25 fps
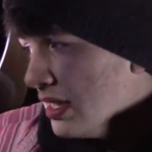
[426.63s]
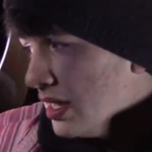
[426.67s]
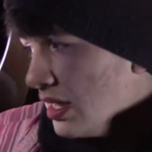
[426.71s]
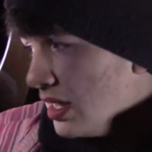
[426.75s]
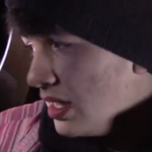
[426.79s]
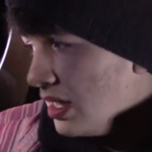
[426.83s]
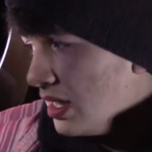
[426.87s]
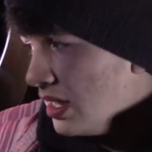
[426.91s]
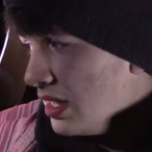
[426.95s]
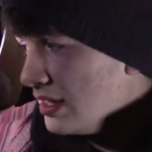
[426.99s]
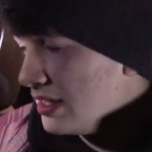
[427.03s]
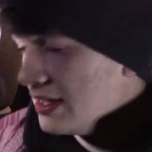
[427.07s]

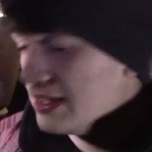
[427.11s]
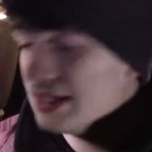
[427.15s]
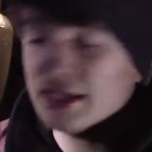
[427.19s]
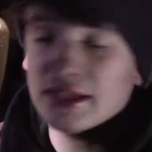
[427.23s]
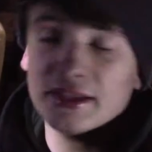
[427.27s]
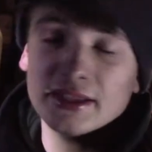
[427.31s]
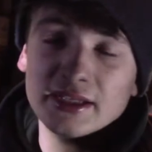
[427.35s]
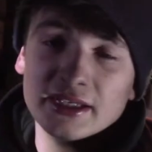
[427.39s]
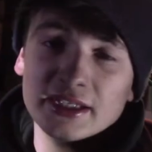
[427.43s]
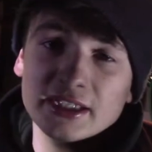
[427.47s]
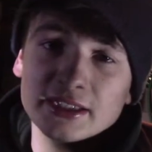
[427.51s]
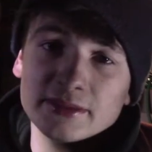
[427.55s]
Uh, the
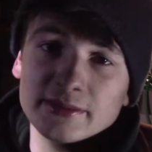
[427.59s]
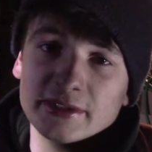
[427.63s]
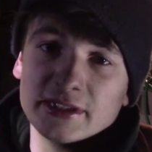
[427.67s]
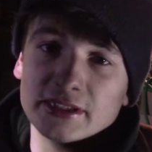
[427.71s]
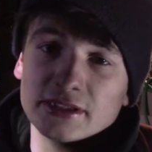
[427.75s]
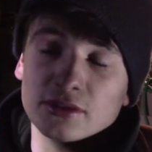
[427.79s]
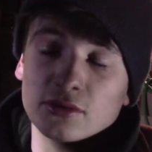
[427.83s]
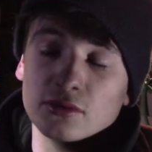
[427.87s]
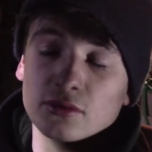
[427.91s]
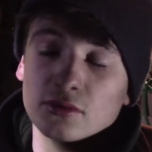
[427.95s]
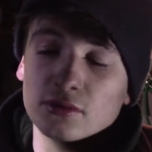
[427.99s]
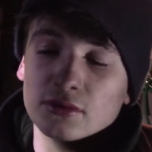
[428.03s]
thing is being
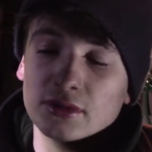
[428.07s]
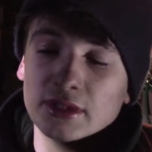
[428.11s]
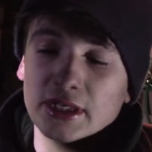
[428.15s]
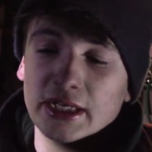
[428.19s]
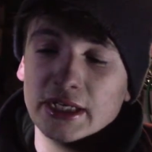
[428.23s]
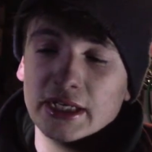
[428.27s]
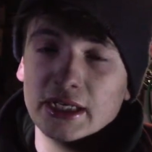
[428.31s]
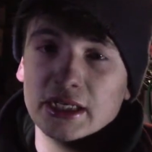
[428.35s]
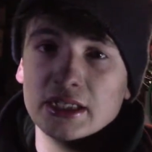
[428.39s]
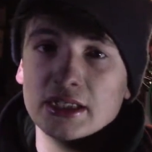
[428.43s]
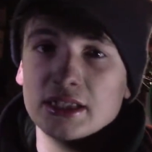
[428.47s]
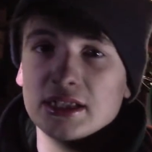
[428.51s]
totaled,
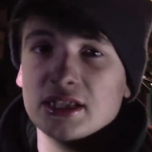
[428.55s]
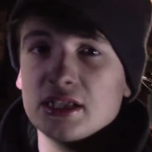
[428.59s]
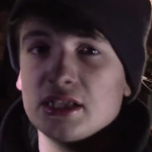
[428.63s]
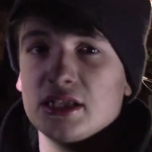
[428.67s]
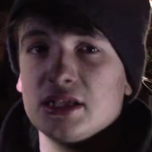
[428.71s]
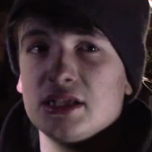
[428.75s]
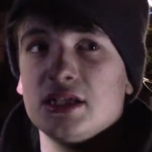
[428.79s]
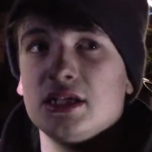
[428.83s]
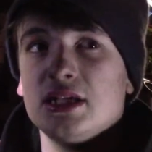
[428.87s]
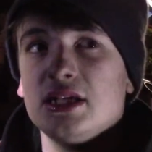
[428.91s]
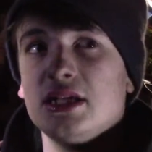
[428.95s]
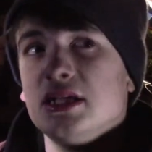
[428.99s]
and
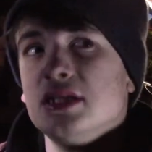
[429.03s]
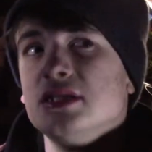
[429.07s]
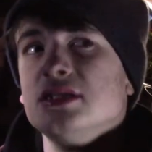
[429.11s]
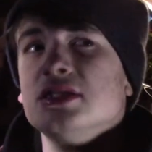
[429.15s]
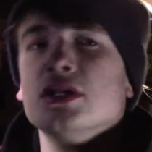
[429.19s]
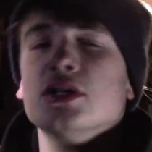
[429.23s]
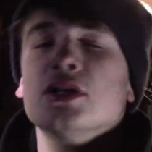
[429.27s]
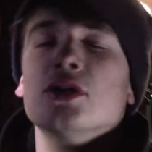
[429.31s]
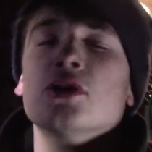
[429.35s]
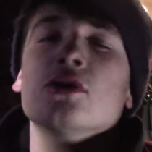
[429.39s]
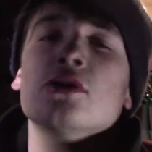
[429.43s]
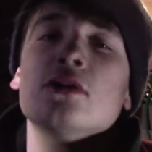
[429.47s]
it, it is a
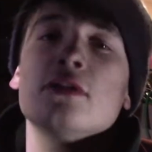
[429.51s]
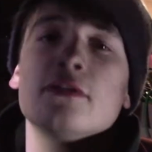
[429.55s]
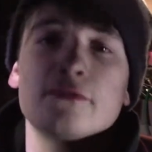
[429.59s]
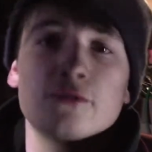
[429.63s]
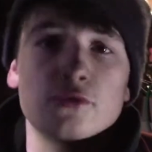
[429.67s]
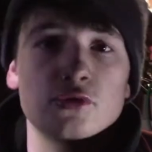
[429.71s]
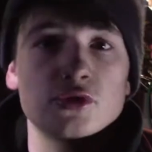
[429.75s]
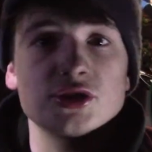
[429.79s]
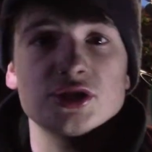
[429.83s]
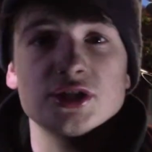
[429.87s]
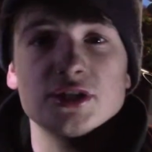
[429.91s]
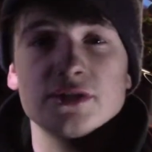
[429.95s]
little
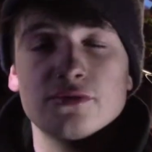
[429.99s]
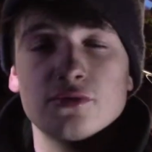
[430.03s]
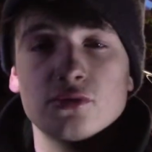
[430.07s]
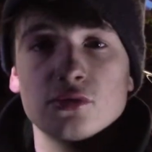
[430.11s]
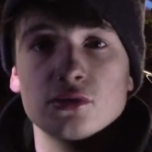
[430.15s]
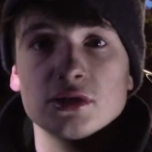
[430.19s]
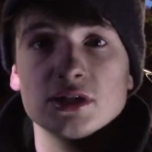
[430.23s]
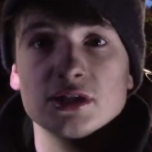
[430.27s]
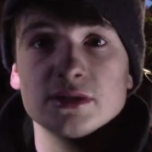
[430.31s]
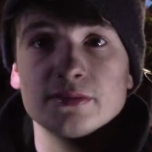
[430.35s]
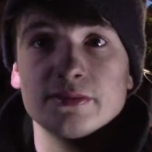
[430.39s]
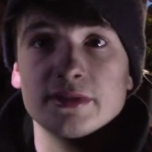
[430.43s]
unfortunate
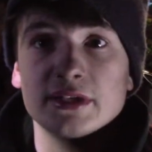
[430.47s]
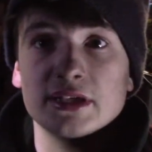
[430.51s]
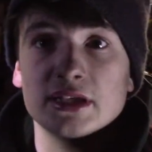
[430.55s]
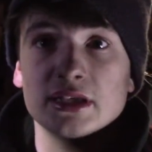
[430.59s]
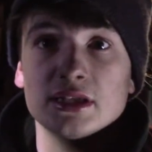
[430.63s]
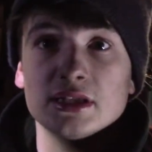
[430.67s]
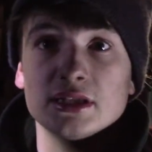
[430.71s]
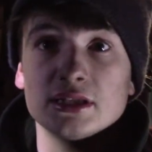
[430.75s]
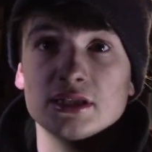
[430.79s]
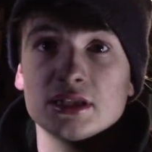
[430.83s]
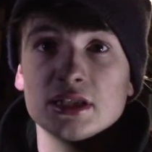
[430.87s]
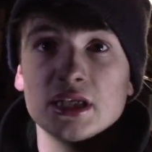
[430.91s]
for us
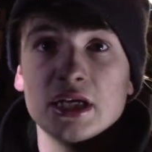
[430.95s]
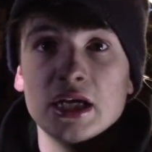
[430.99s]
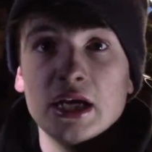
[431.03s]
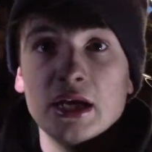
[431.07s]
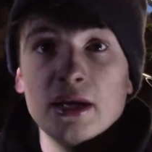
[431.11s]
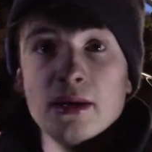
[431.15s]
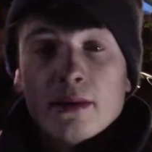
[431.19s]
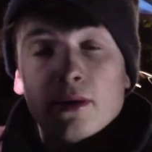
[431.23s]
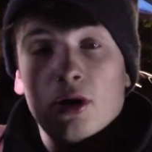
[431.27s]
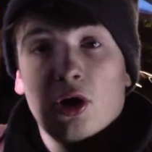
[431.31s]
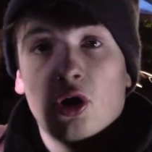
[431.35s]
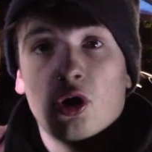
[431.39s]
because
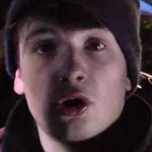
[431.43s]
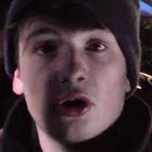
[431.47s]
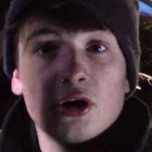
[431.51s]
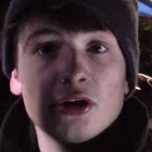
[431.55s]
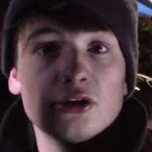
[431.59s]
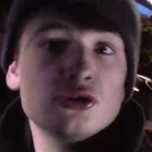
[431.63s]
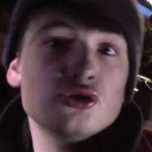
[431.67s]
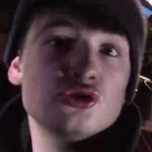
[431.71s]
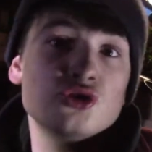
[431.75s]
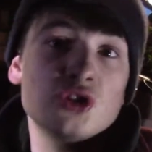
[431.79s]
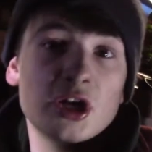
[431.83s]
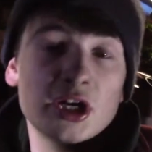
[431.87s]
our
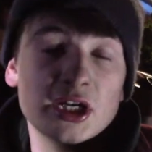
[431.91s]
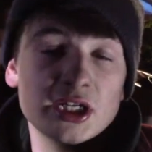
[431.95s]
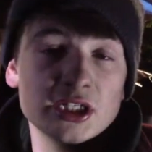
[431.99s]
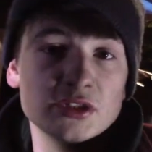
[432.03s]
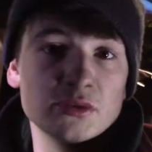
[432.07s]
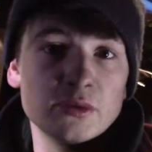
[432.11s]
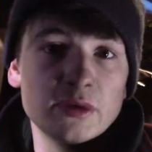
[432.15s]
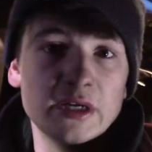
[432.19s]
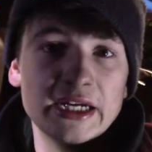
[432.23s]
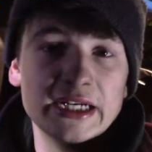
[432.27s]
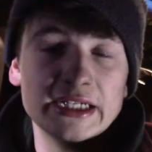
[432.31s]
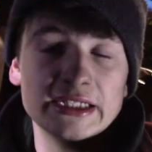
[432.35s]
other truck is
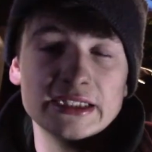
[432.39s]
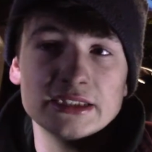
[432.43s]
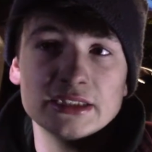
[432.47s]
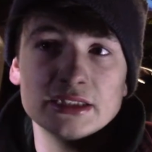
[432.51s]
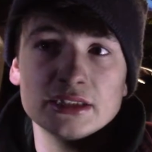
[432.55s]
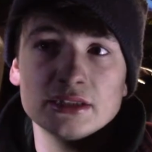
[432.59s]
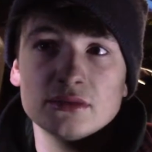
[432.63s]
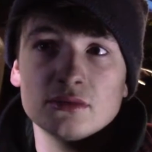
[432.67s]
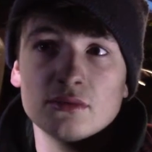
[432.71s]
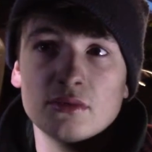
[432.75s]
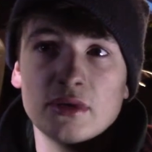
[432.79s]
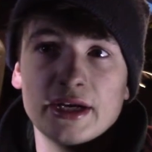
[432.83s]
wrecked
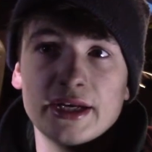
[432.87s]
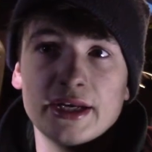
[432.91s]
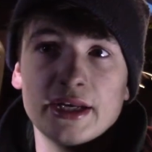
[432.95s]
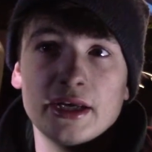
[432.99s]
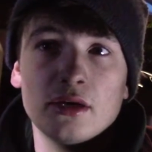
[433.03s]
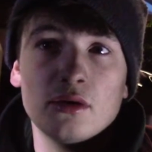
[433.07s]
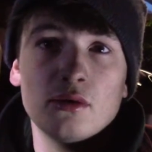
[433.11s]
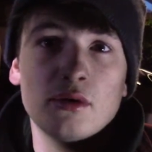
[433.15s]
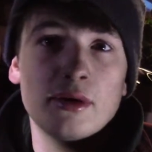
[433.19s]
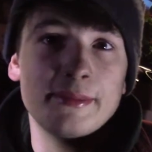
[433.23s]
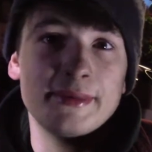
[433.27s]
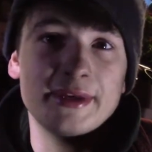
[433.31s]
right
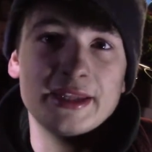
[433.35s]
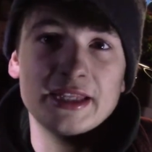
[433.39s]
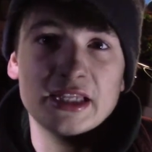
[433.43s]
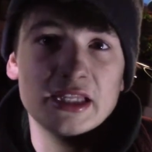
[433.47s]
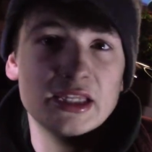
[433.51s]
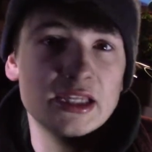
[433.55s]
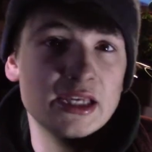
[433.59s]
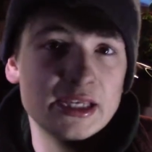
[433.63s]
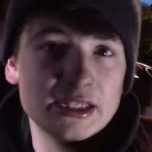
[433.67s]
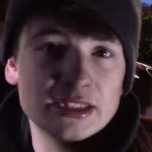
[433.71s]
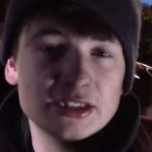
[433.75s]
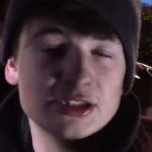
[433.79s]
now. I mean,
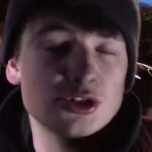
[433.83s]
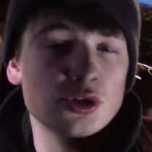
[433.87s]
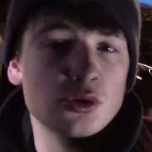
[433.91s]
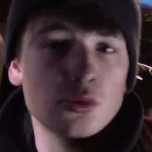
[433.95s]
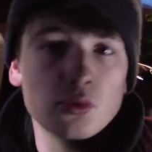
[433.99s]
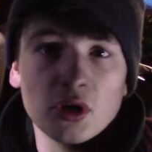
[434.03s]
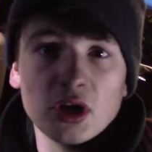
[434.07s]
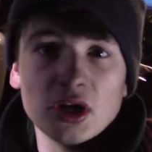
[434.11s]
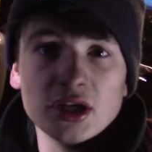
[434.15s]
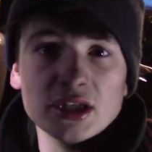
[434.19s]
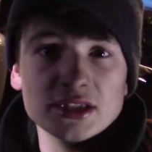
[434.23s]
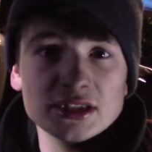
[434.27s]
the, it still
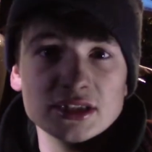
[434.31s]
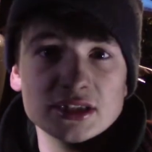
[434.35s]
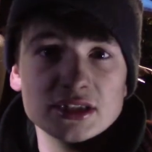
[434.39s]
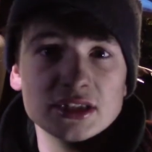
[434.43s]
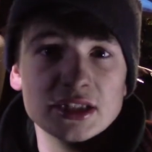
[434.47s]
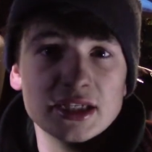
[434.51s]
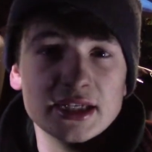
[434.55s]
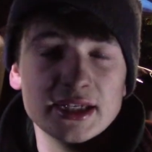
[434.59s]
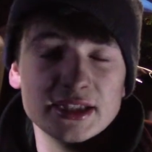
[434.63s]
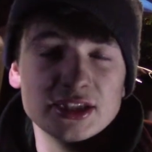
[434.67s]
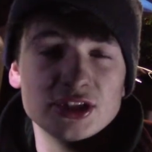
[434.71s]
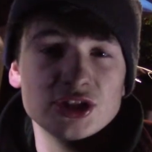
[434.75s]
runs.
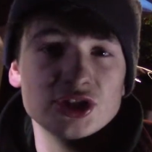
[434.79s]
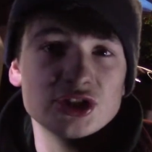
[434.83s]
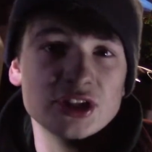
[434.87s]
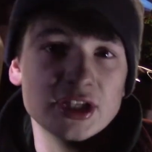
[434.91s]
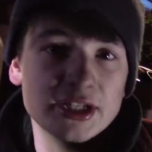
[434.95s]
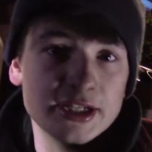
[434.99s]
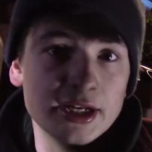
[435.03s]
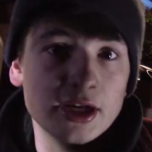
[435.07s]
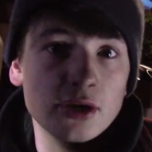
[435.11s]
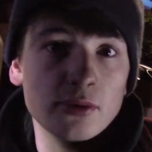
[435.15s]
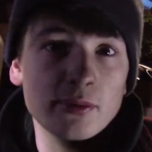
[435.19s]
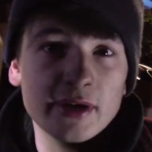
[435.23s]
It's just a
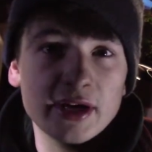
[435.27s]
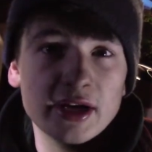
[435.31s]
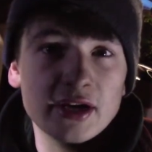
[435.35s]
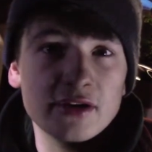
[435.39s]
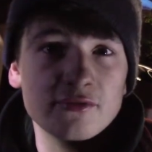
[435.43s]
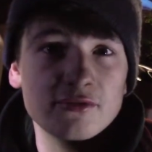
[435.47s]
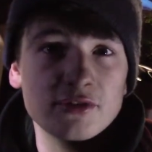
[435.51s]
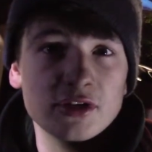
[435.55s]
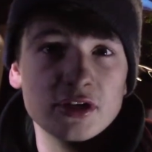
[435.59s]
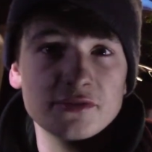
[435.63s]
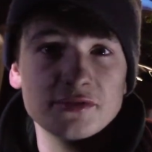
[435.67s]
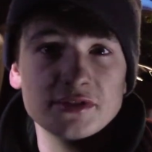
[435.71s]
deer ran out in
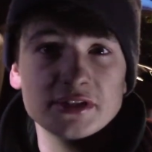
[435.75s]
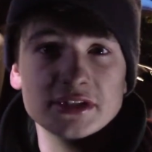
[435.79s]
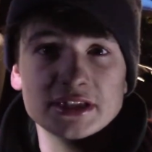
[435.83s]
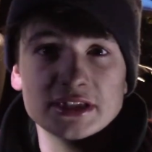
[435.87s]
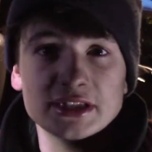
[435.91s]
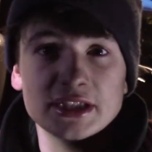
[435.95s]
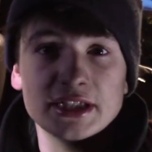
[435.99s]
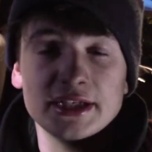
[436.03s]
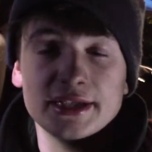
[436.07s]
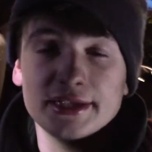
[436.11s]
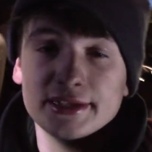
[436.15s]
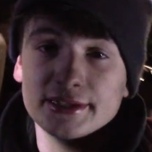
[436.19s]
front of us,
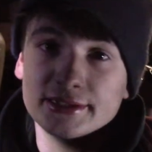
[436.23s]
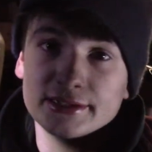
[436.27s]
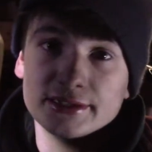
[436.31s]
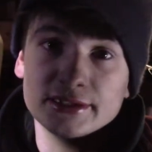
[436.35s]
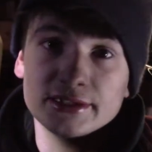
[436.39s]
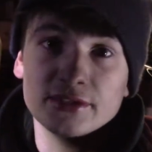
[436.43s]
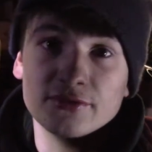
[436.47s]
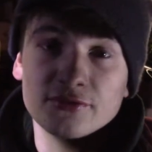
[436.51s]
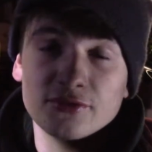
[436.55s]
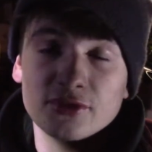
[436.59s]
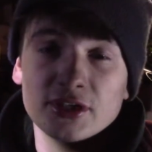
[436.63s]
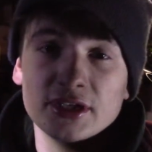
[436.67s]
and
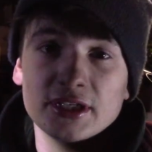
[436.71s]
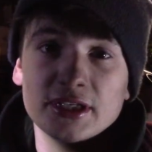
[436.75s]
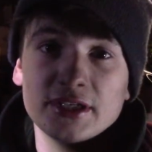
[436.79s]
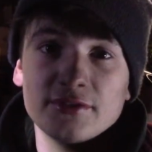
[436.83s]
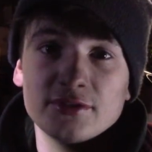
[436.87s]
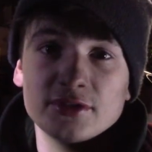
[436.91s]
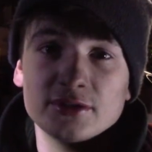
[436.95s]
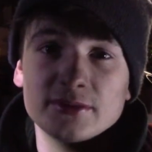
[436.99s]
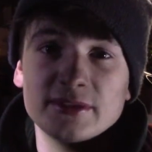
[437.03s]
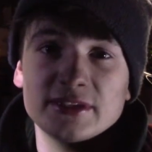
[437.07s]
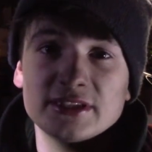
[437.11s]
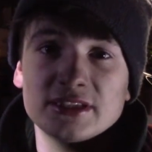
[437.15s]
the front end of
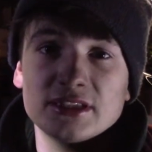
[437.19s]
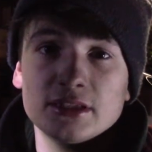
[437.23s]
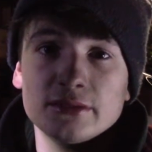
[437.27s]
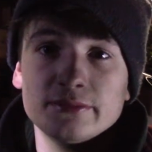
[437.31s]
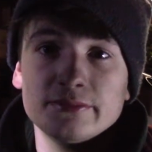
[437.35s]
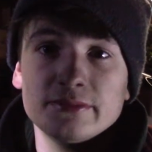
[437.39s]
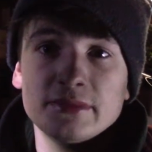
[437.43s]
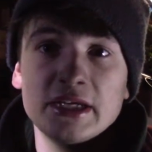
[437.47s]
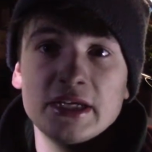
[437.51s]
it's messed up.